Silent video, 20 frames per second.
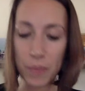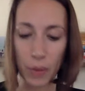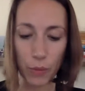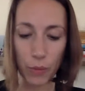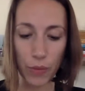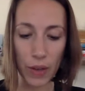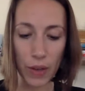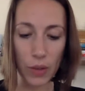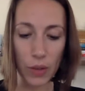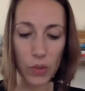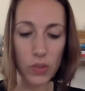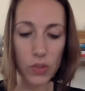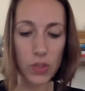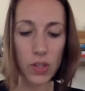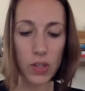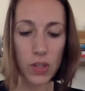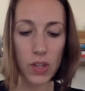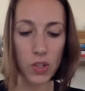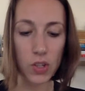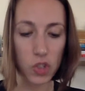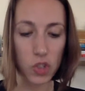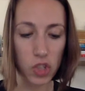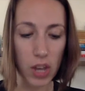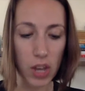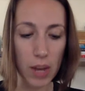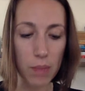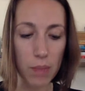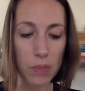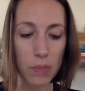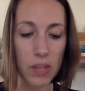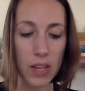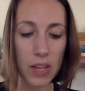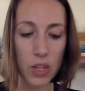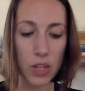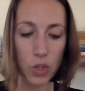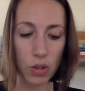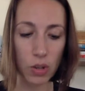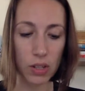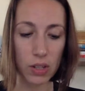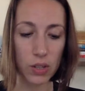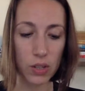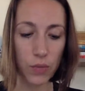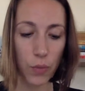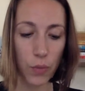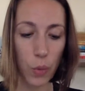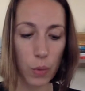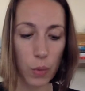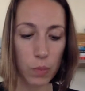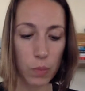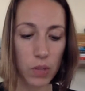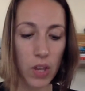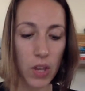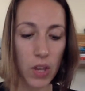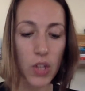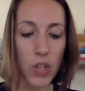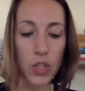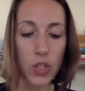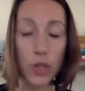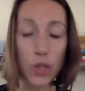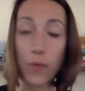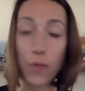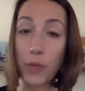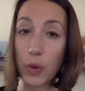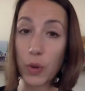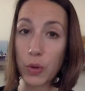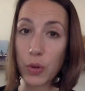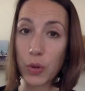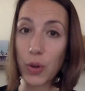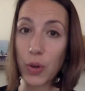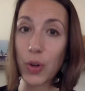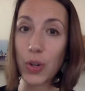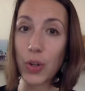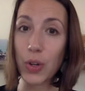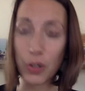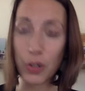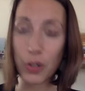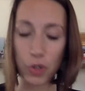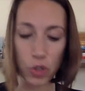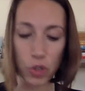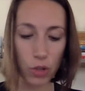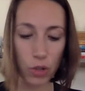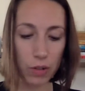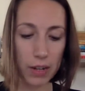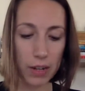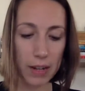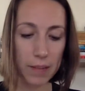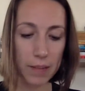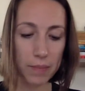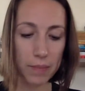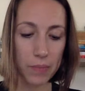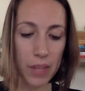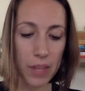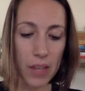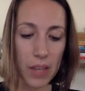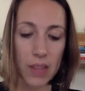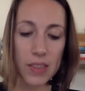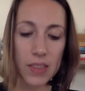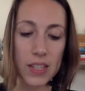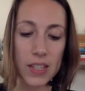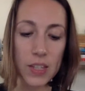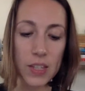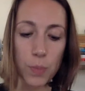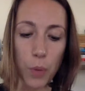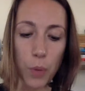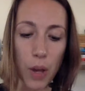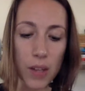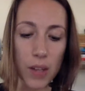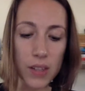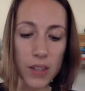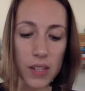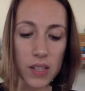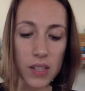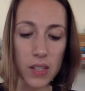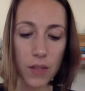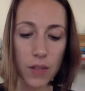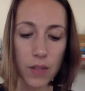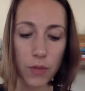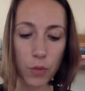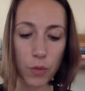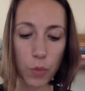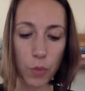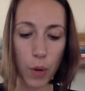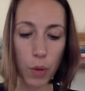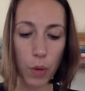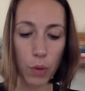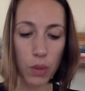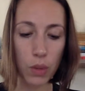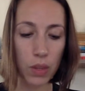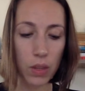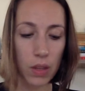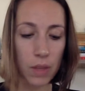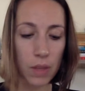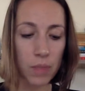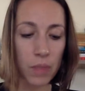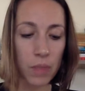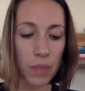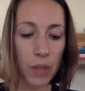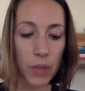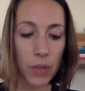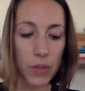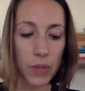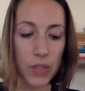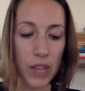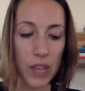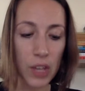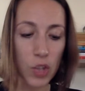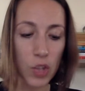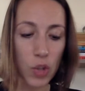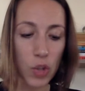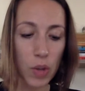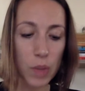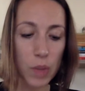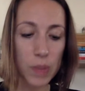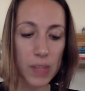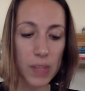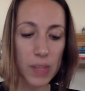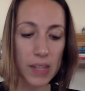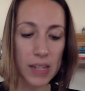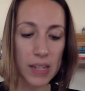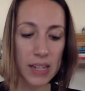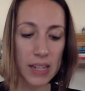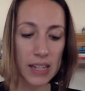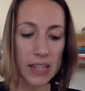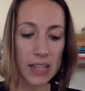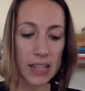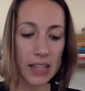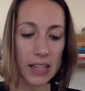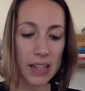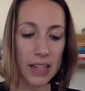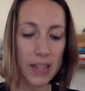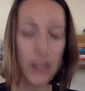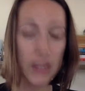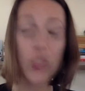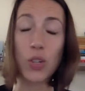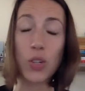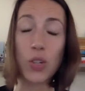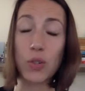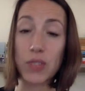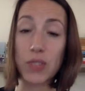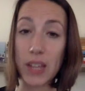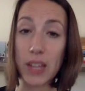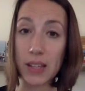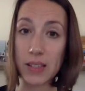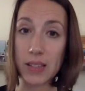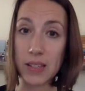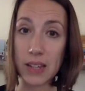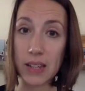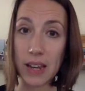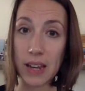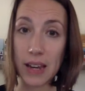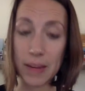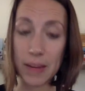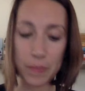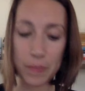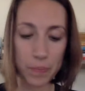felt, shaped, and transformed to further your journey. This process of growth, of side trips and healing is your destiny,